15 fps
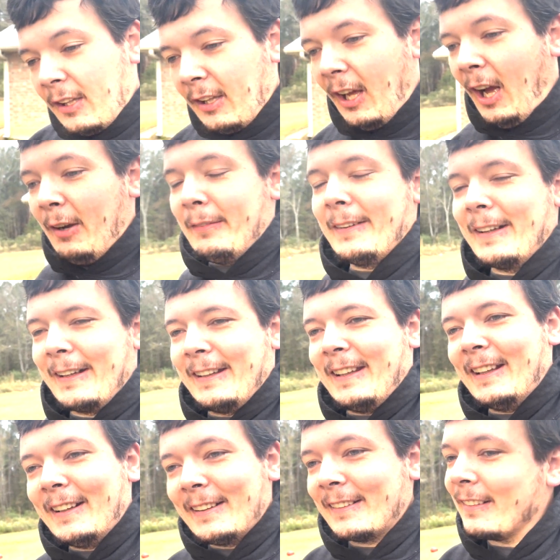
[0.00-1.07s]
I'm gonna kill
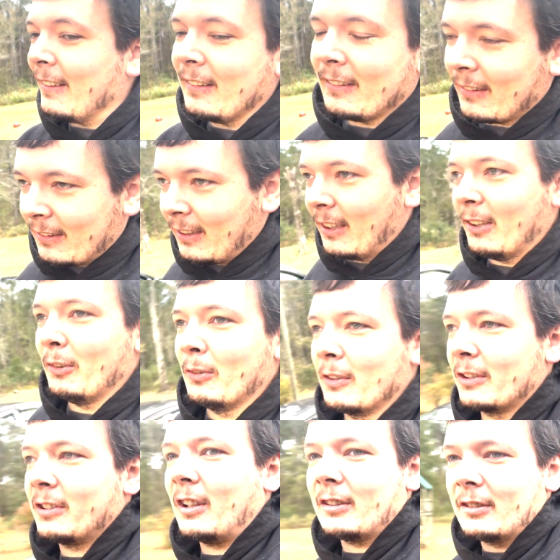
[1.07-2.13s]
it because I don't want to
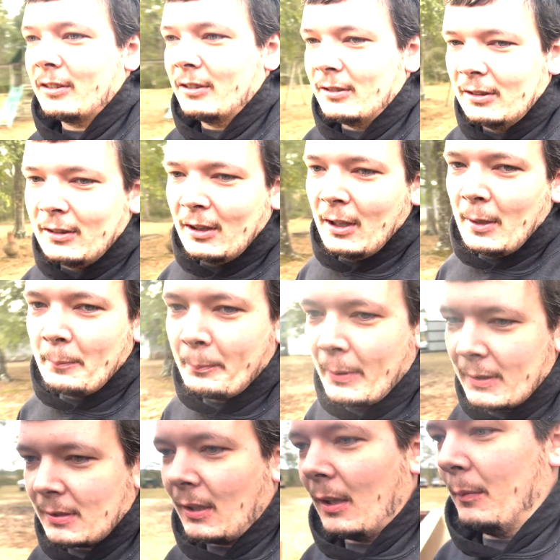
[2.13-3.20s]
shock the
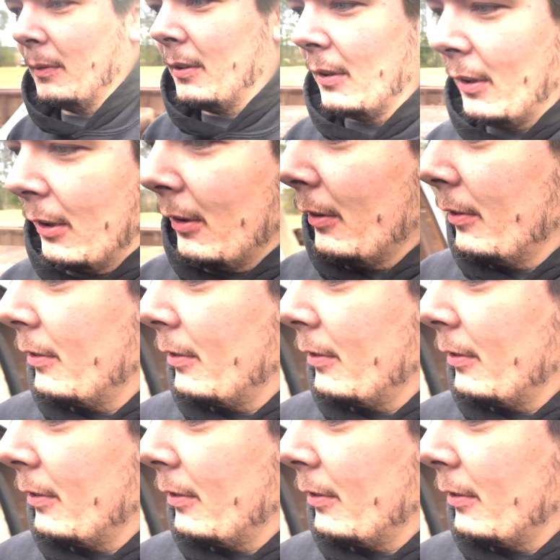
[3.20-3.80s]
piss out of myself.